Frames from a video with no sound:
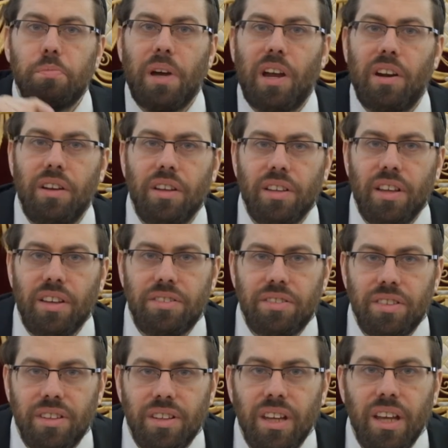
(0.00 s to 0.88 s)
Paro a
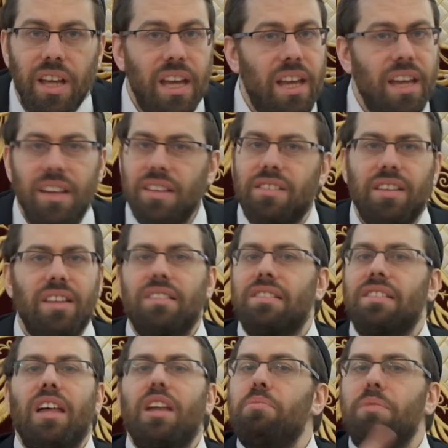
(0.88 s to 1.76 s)
lesson. He said,
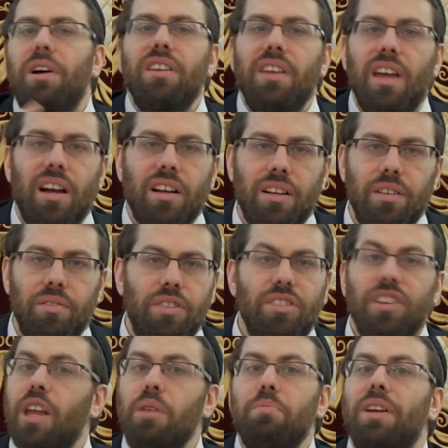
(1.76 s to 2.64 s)
it's not about Yaakov.
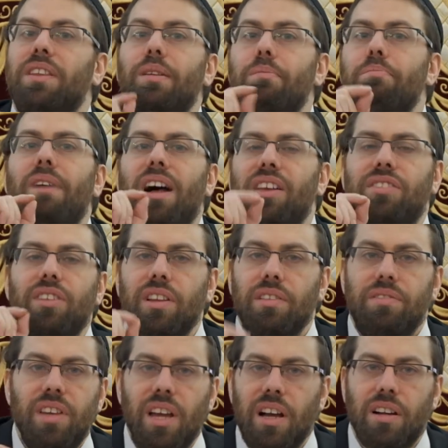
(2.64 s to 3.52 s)
It's not about the mazel
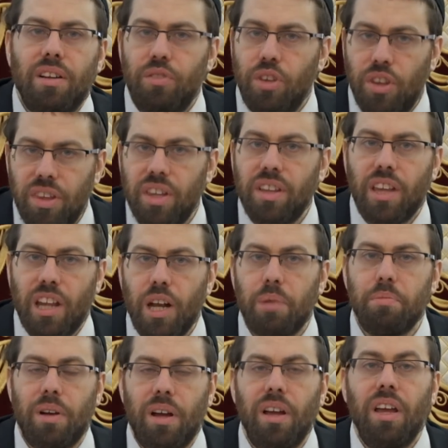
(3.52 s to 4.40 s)
of Yaakov. You think that
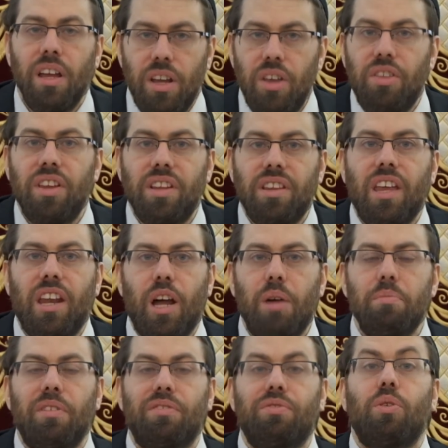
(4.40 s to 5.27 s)

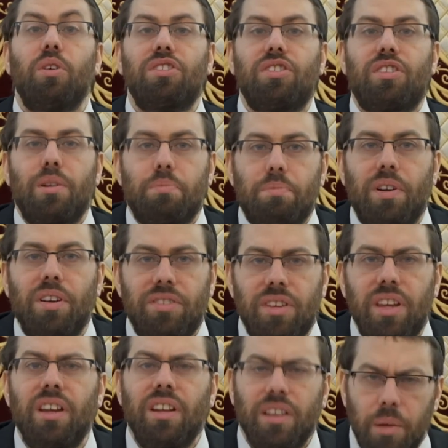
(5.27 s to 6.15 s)
I'm a fortunate
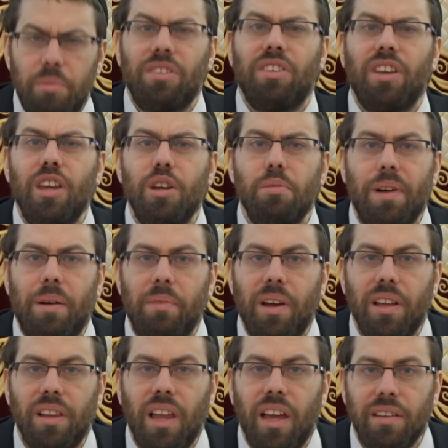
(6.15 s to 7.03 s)
person? Let me tell you about
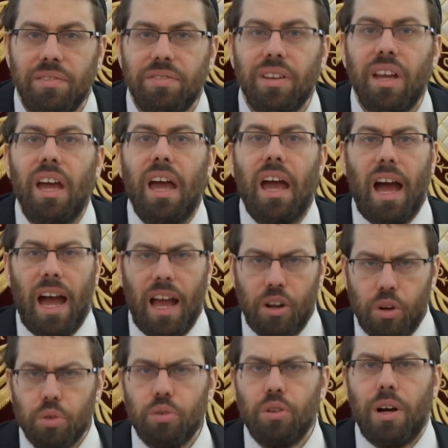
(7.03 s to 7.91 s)
my life.
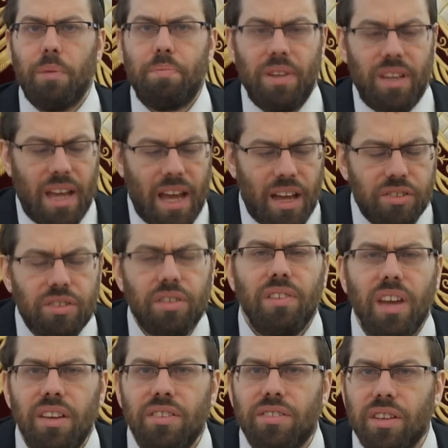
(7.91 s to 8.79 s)
I grew up in the house
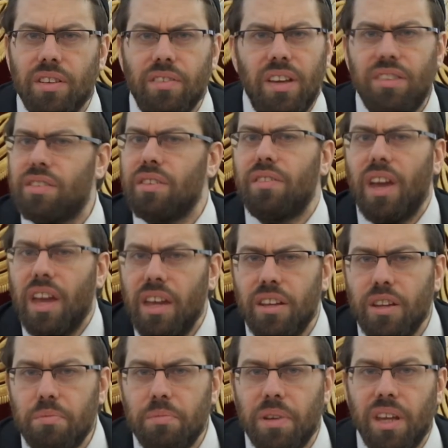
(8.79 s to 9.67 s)
of Esav. Esav
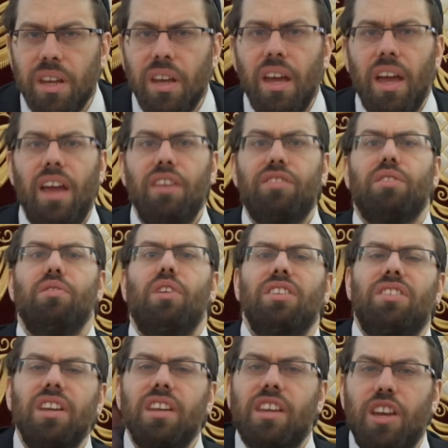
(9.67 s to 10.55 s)
hated me. Esav
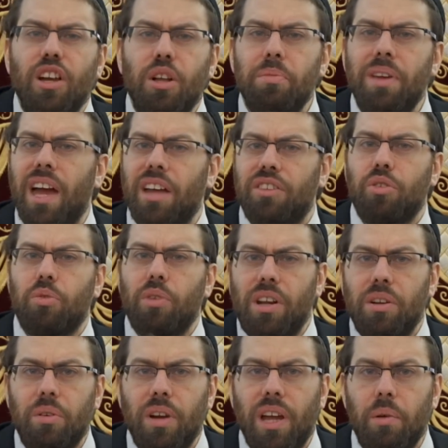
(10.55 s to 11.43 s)
wanted to kill me. I had to
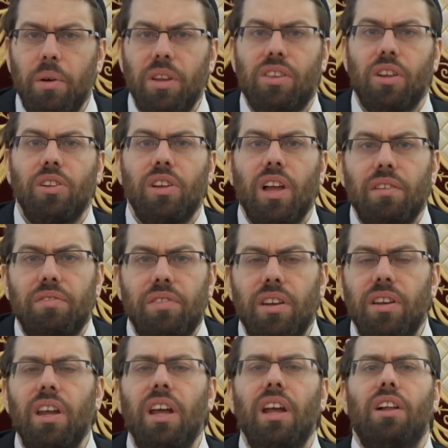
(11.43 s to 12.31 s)
run away. I went to
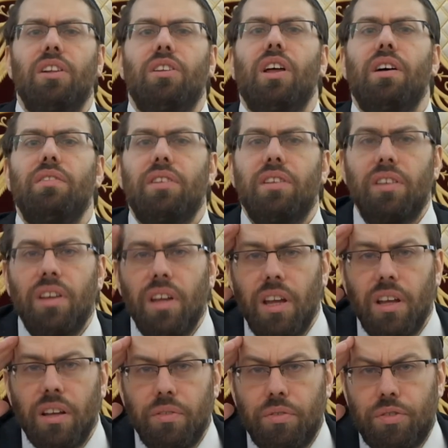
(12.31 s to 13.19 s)
Lavan.
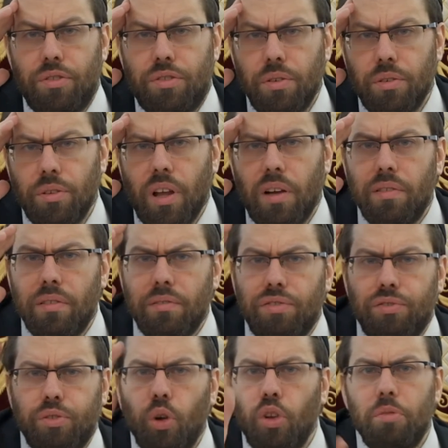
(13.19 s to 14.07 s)

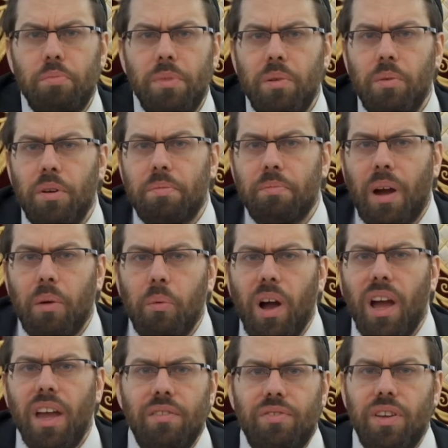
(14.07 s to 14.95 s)
Lavan fooled me with my
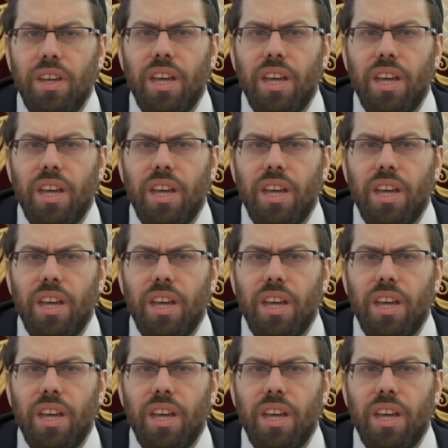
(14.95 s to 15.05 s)
wife.